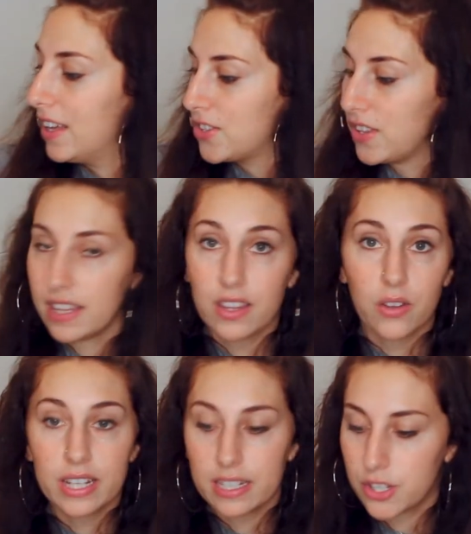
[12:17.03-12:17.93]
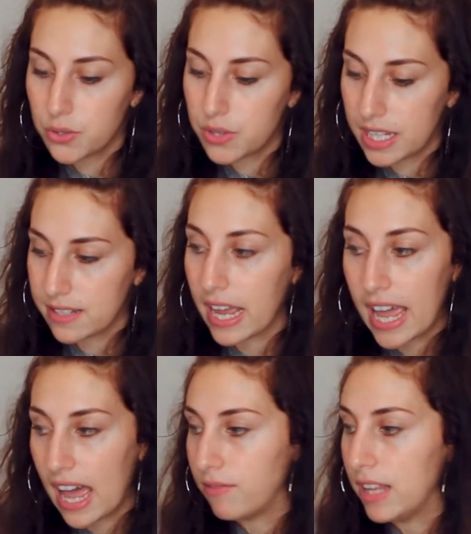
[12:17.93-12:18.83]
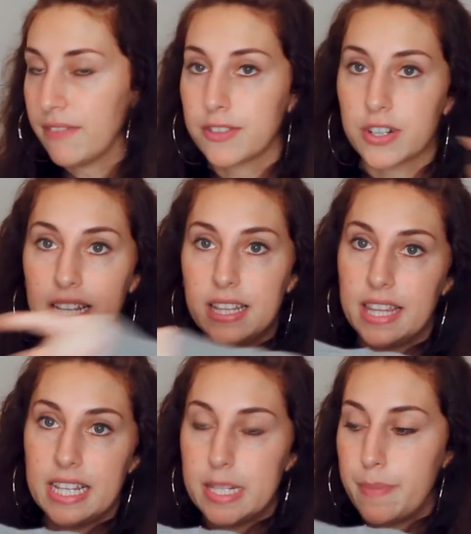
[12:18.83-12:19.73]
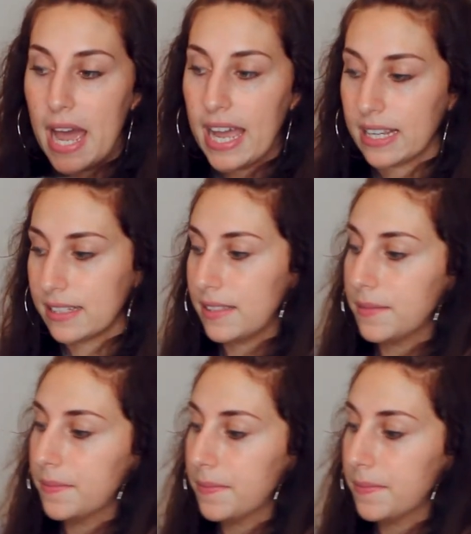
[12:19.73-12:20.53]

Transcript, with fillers: So then the only two things I have left are in these bags.